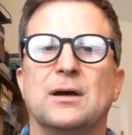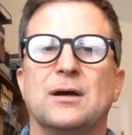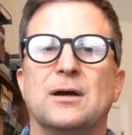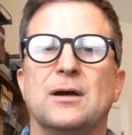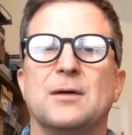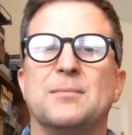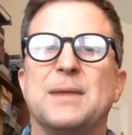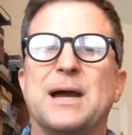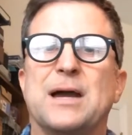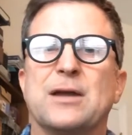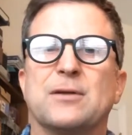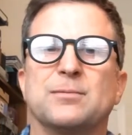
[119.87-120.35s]
a
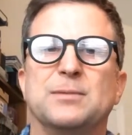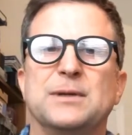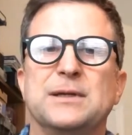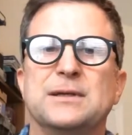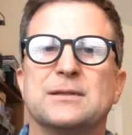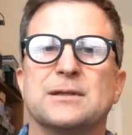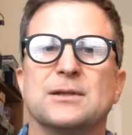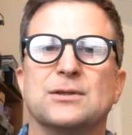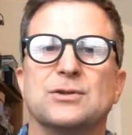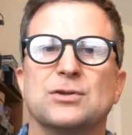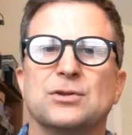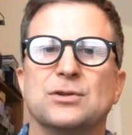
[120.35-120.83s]

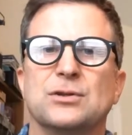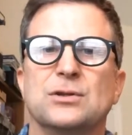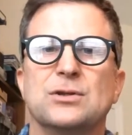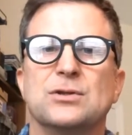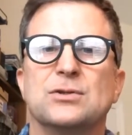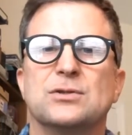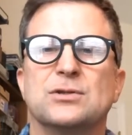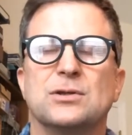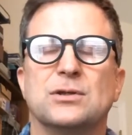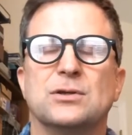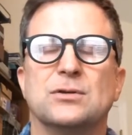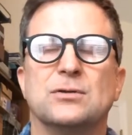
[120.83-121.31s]
mouthpiece that you're
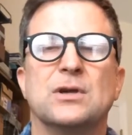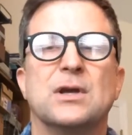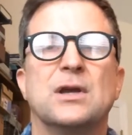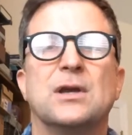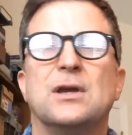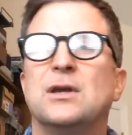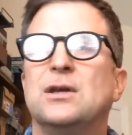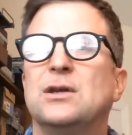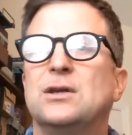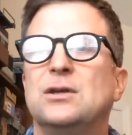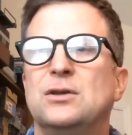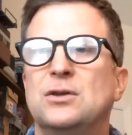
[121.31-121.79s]
used to.
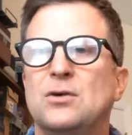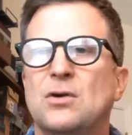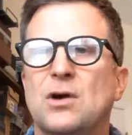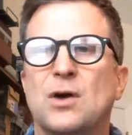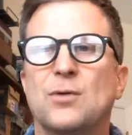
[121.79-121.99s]
You're